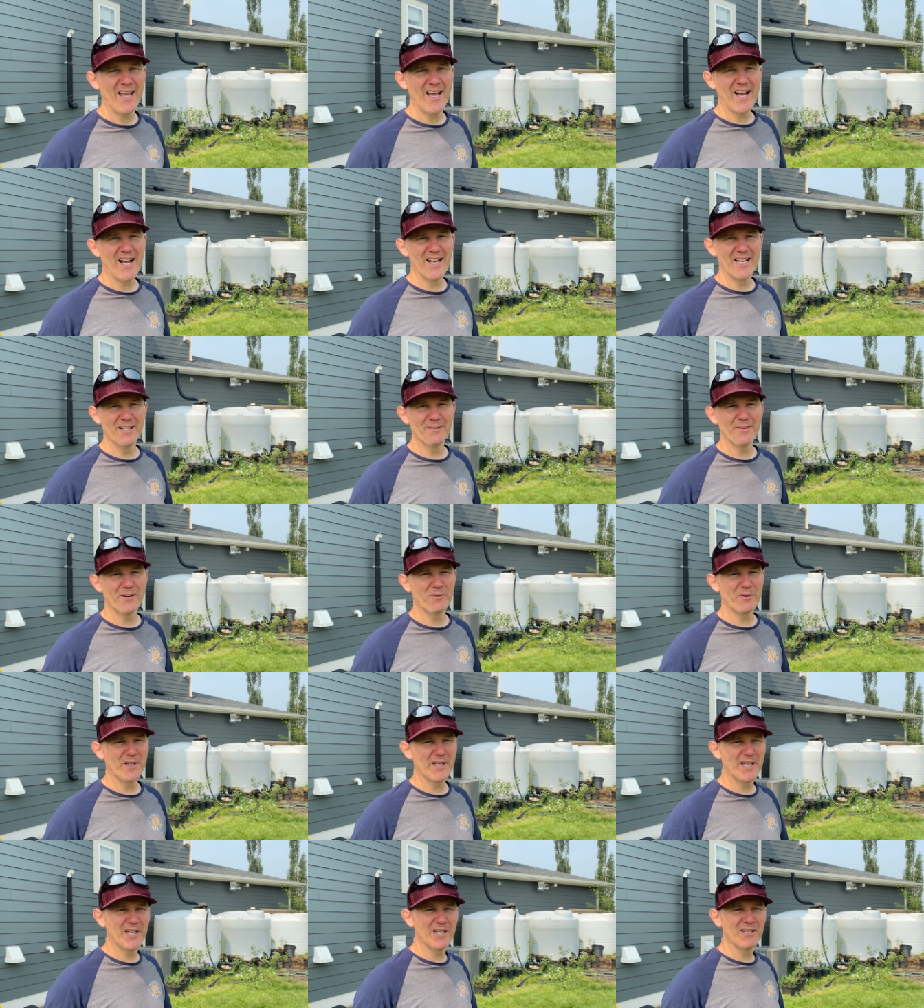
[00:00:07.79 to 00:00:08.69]
I live out
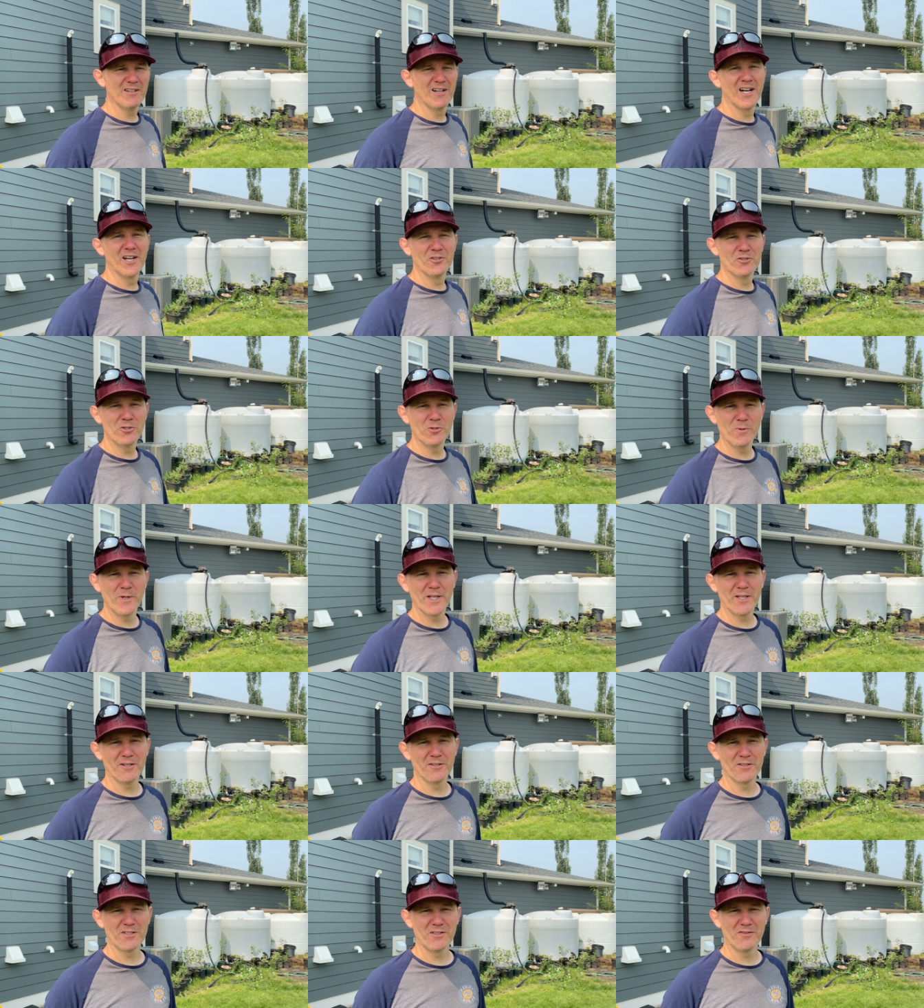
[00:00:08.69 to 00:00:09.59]
here on two
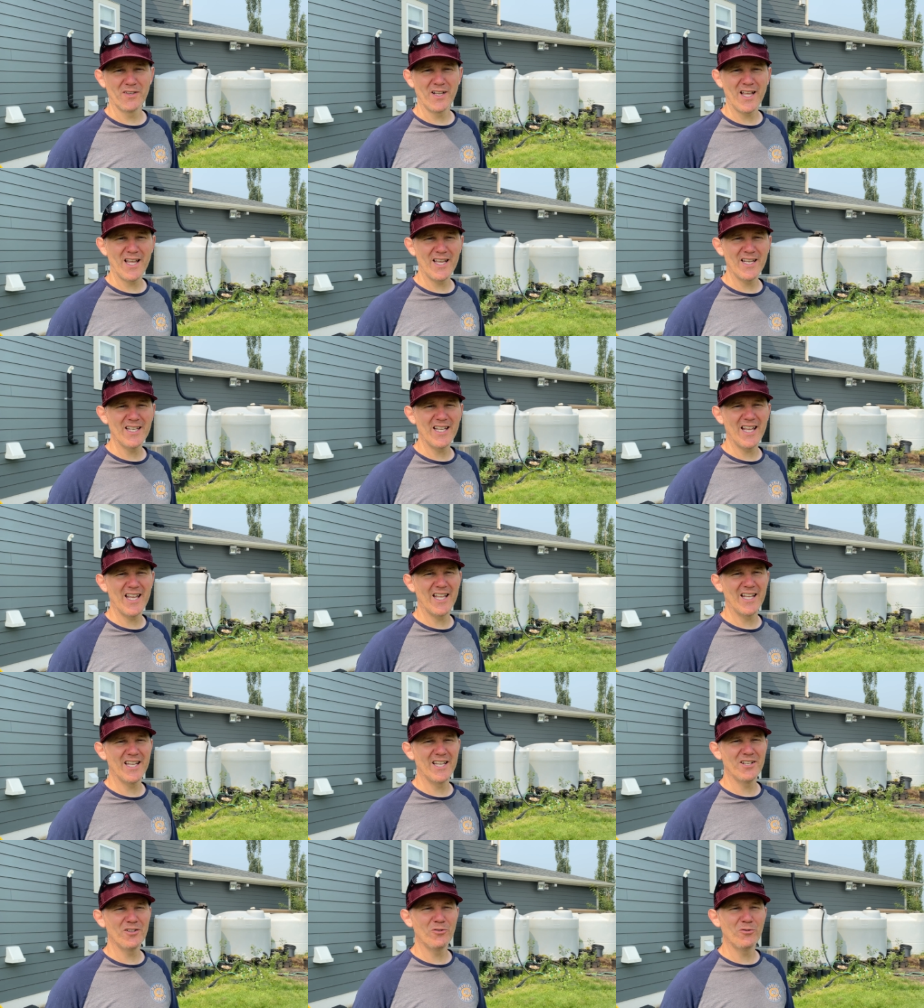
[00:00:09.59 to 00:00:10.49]
acres of land
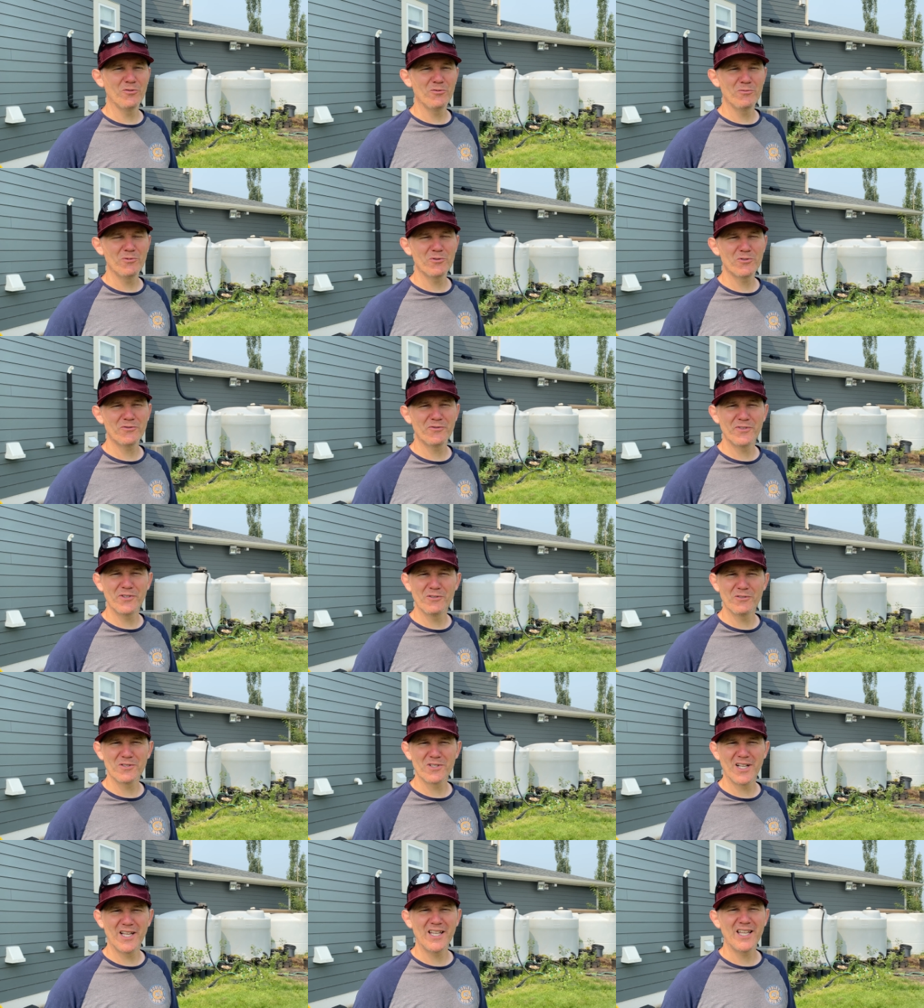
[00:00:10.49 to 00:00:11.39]
and it almost
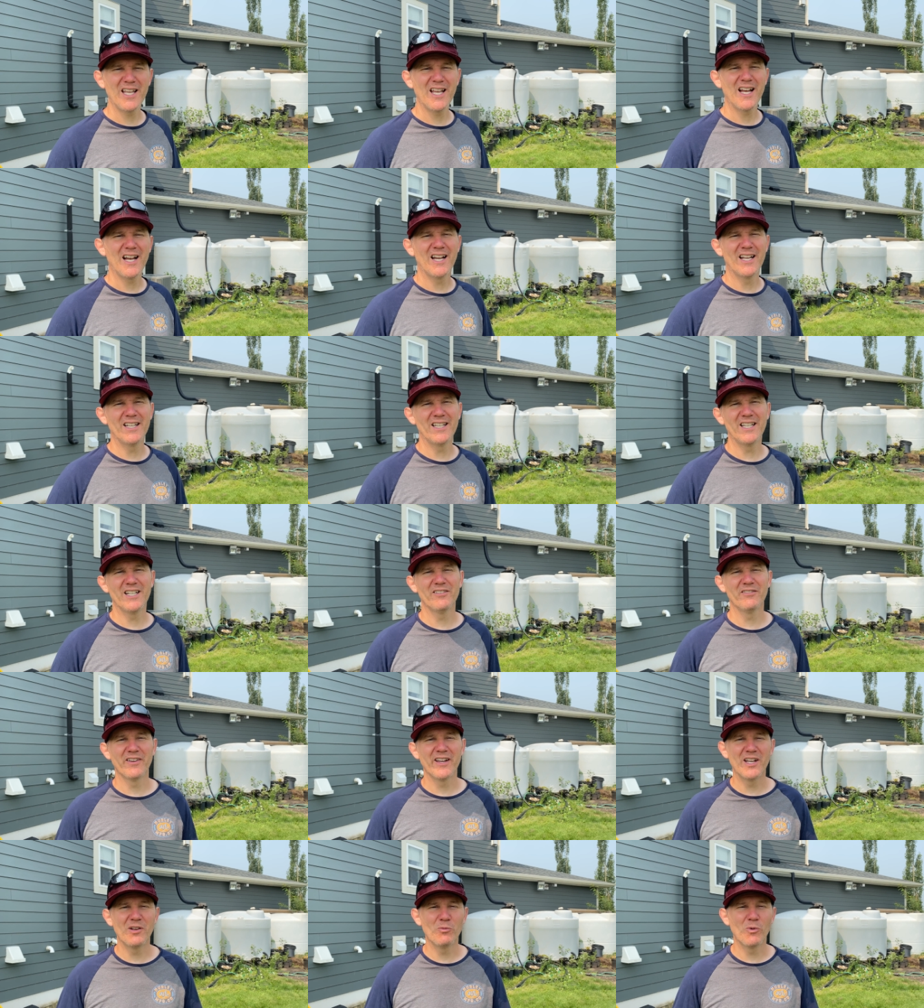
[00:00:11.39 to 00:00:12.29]
feels like I need a
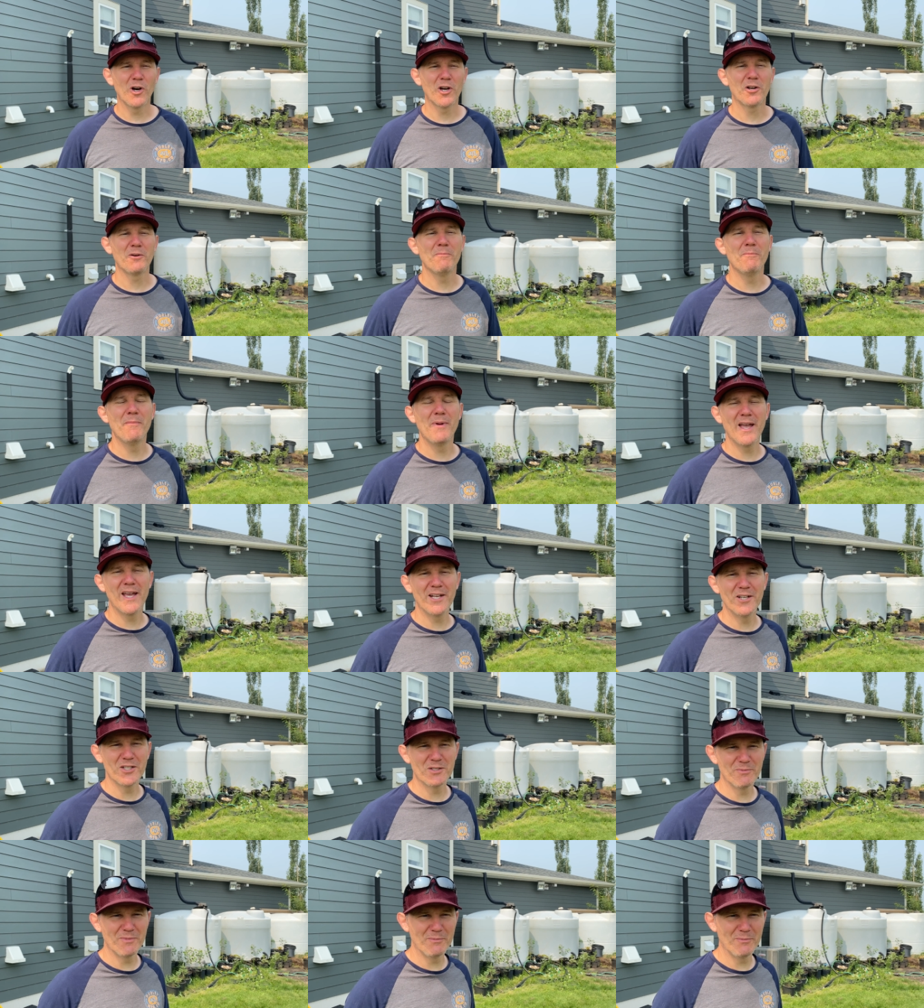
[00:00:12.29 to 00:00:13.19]
rainwater
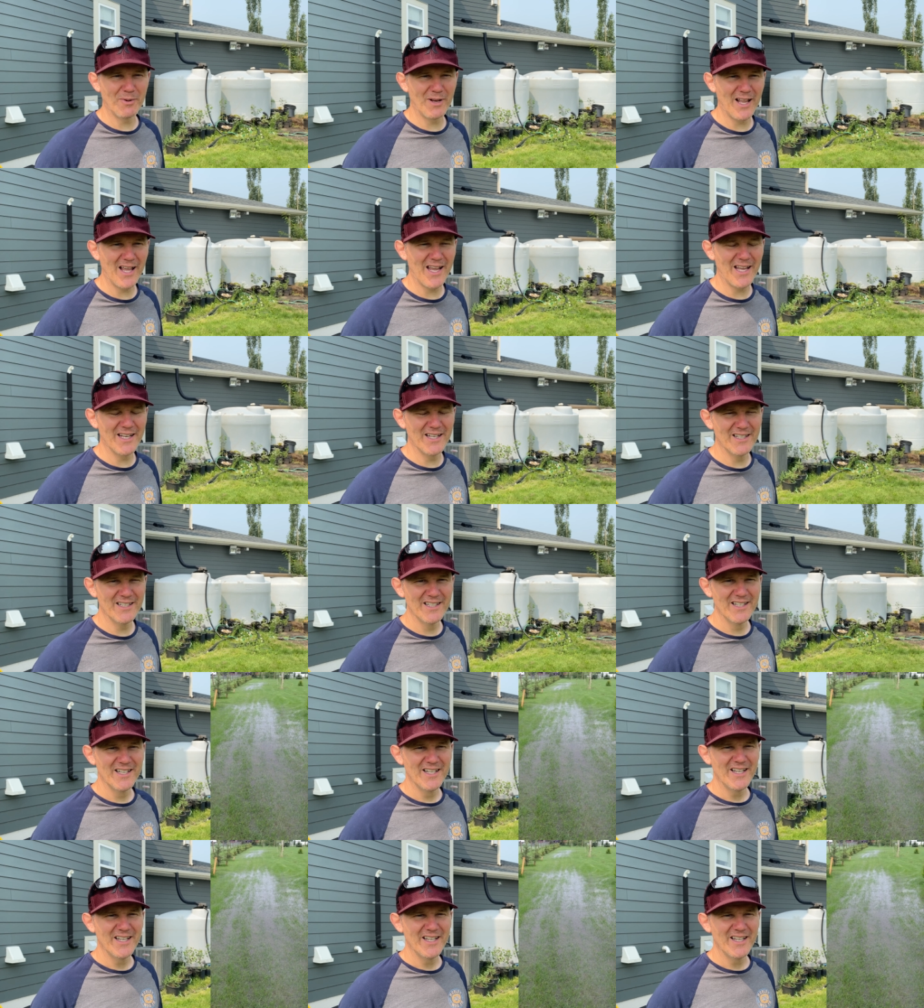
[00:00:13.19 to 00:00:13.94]
management plan.